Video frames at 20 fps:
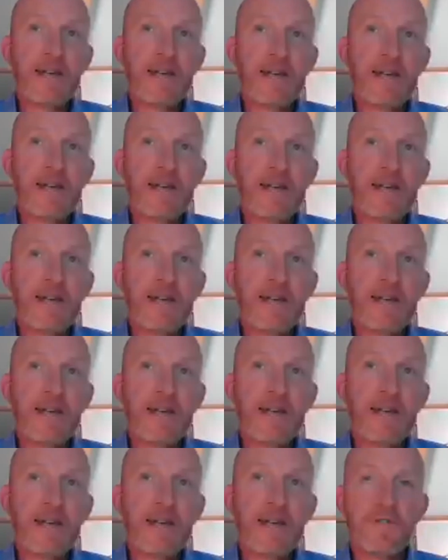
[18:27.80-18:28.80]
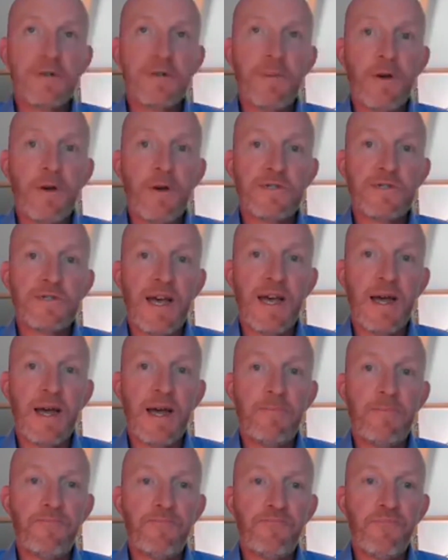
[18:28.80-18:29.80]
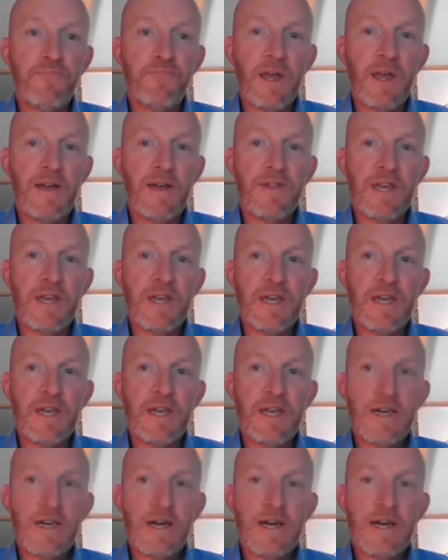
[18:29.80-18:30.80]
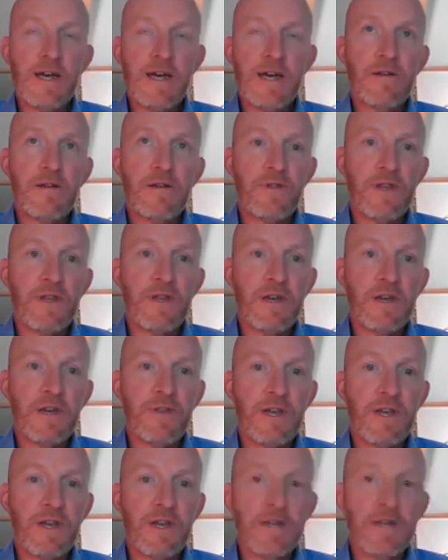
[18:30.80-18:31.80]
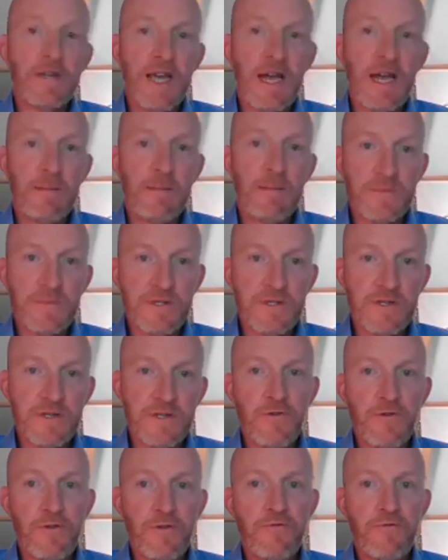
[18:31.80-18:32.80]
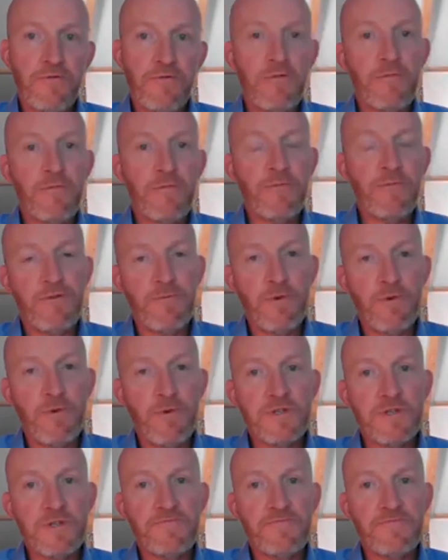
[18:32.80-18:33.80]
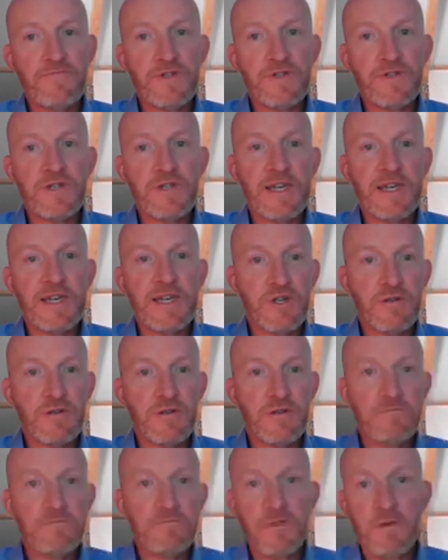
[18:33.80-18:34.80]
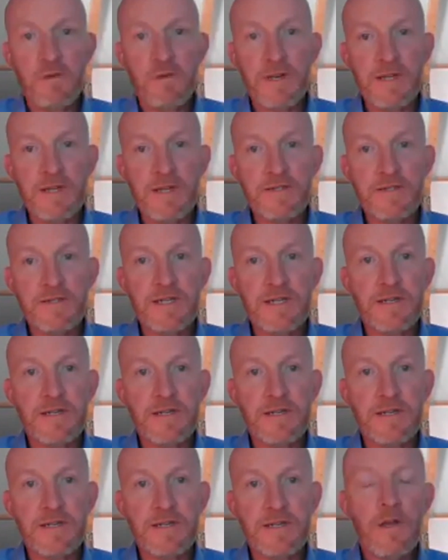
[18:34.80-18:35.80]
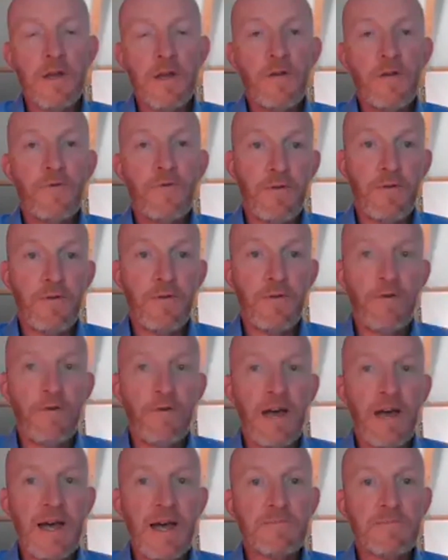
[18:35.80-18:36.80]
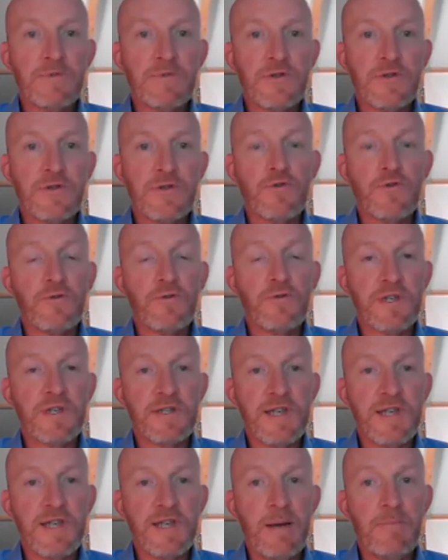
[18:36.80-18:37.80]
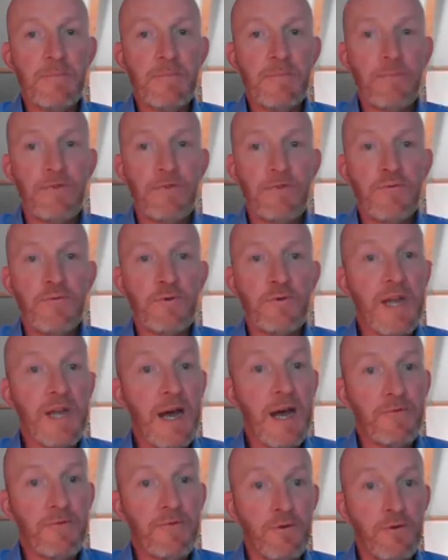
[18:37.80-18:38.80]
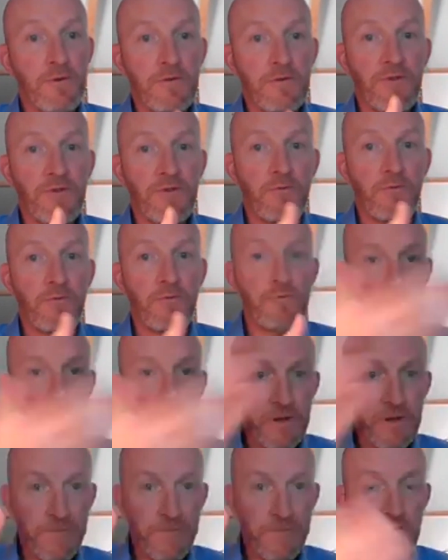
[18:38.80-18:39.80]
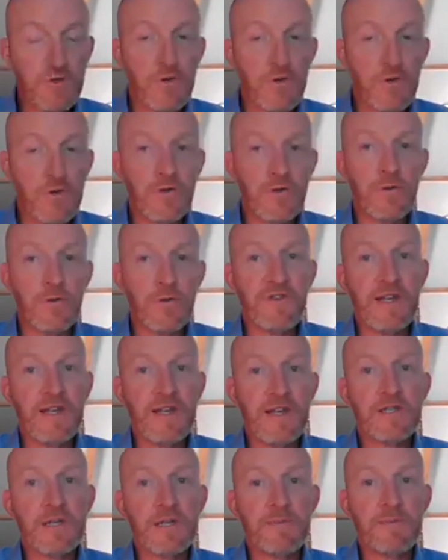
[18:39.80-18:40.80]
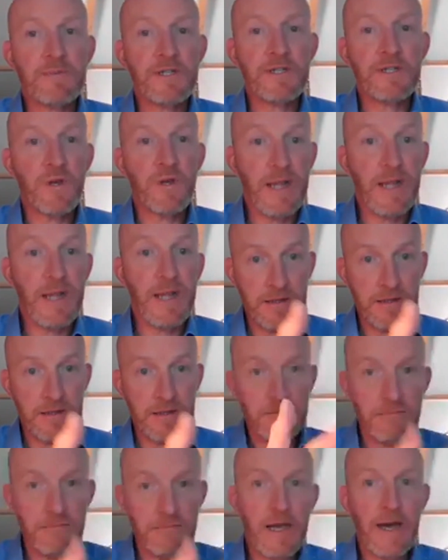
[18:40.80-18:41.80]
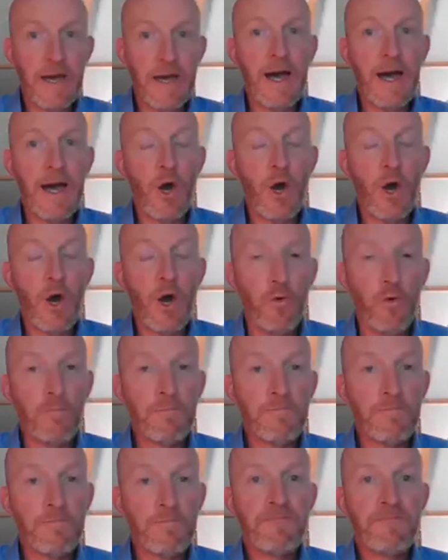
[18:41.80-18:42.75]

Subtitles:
we talked about the exams, the remote invigilation, the ability to do those exams. You wouldn't have so in the future you could potentially be doing that at home.